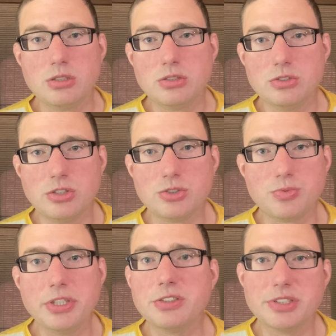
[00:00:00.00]
There's
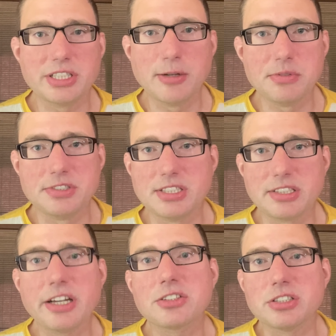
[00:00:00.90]
really only a couple of things I
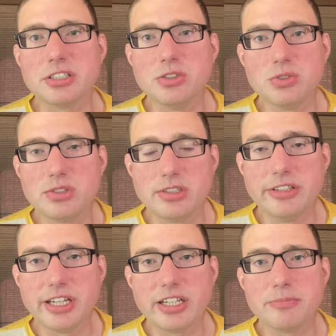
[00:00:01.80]
actually use
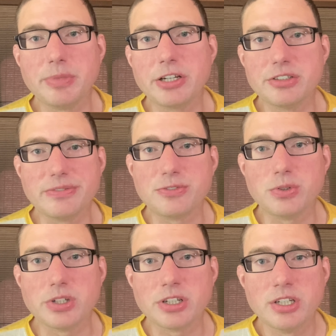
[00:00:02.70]
that battery
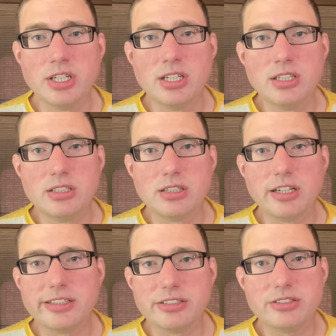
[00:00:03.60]
for.
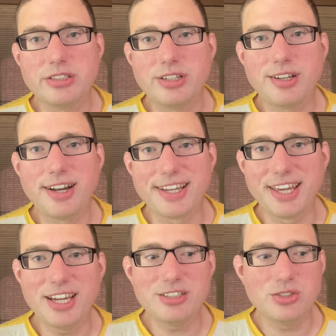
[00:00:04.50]
I
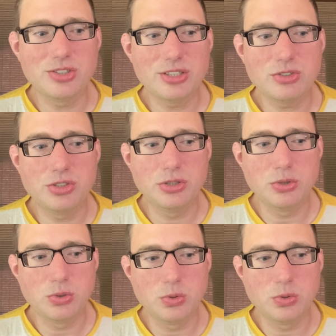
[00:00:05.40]
can use it to